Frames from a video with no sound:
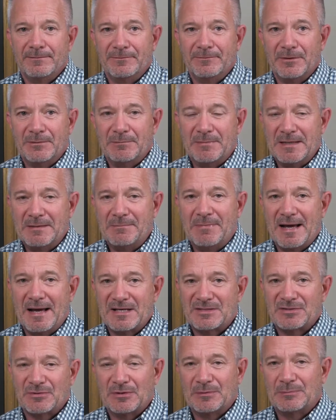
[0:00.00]
would be
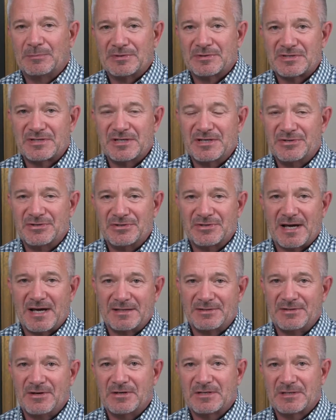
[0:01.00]
based on the procedures I
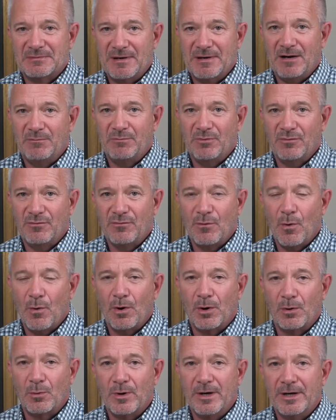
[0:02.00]
talked about
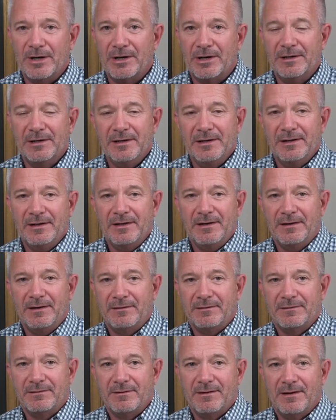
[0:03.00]
before, where
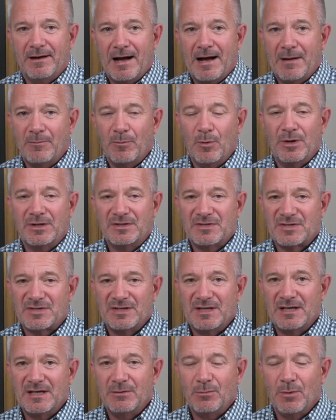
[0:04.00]
I'm going to
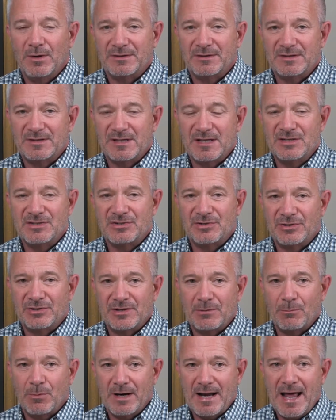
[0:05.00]
see what
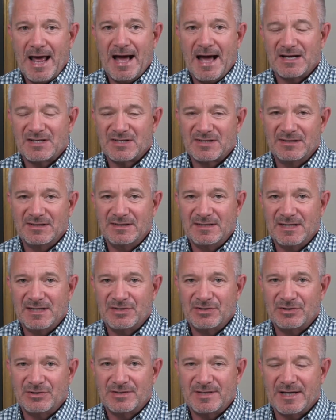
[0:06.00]
action the
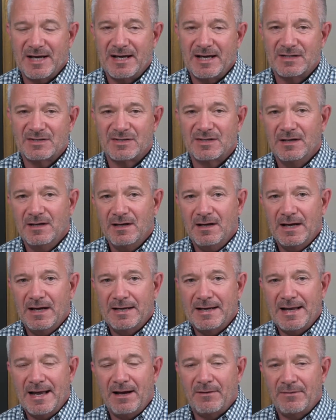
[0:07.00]
teacher takes
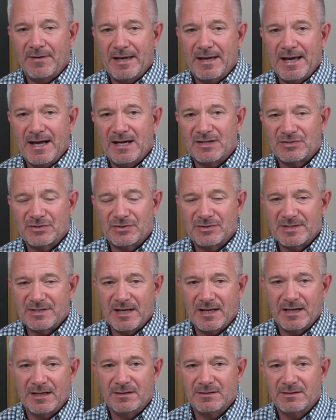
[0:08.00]
and how they
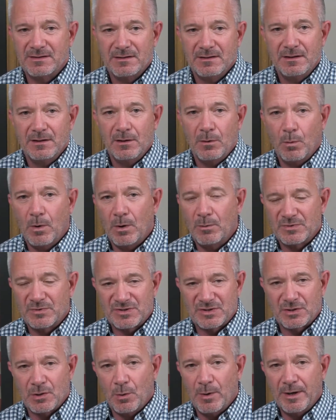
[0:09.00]
ascertained what
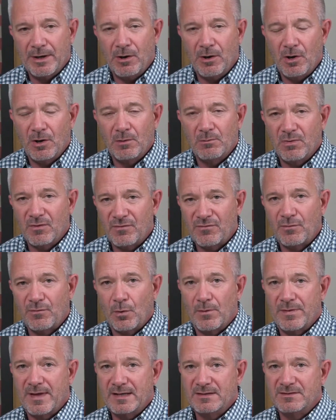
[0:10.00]
was going on
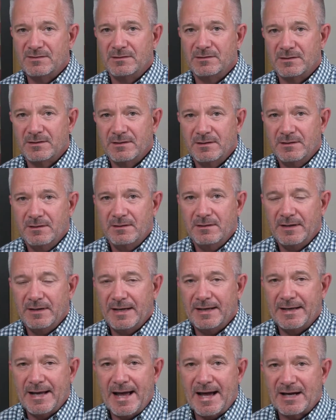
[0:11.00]
before they took
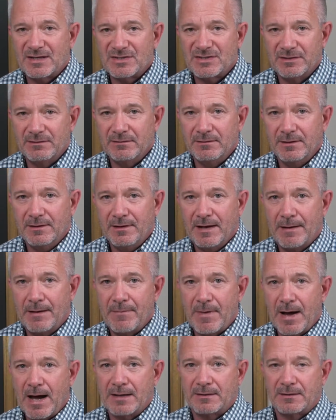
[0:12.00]
an action.
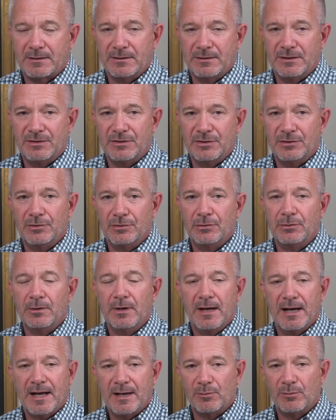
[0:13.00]
I'm not going to do
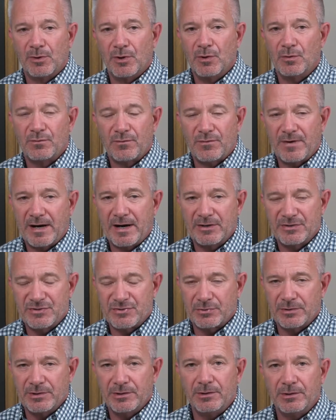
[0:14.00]
a rote fire
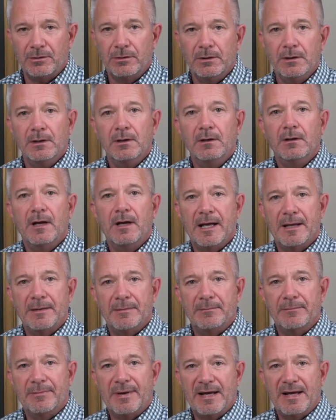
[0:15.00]
drill
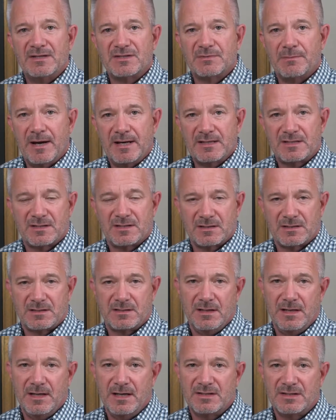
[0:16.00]
and base my
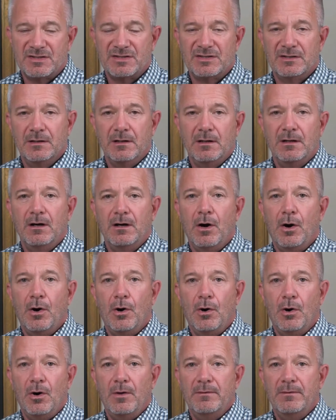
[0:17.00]
success
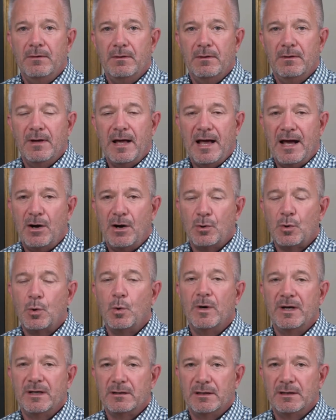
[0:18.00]
on how
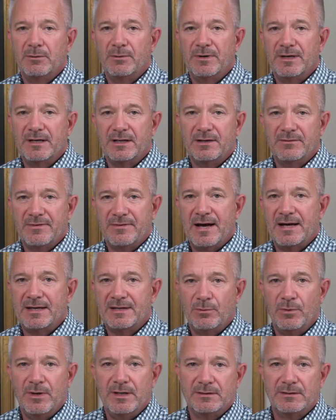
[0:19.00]
quickly we can
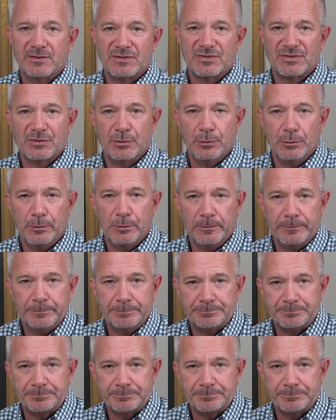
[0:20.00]
evacuate the school.